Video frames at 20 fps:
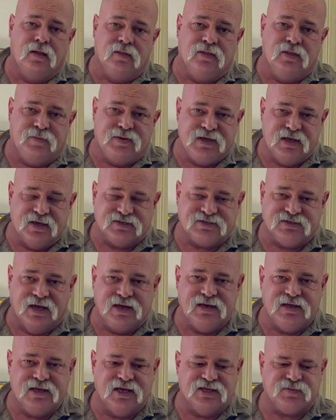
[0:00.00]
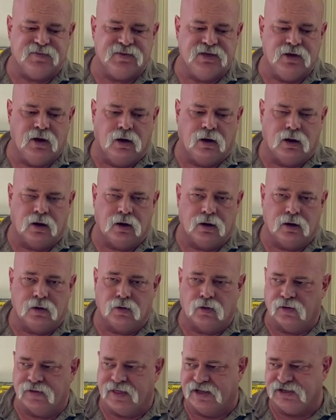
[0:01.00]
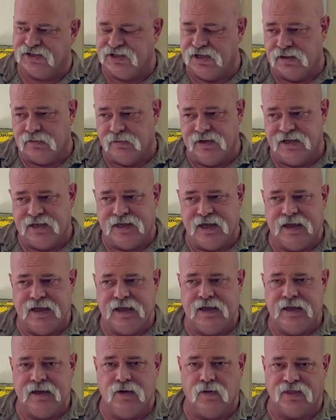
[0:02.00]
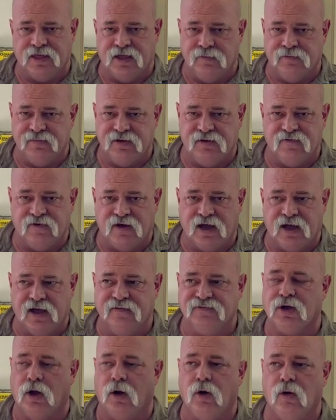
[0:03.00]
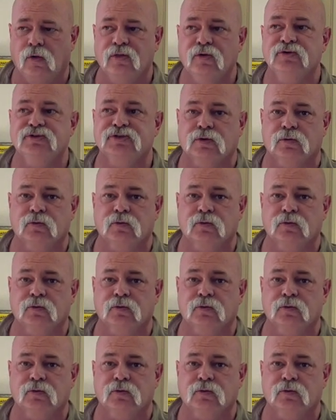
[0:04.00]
PS90 SBR or that G3K or the MP5s. All those are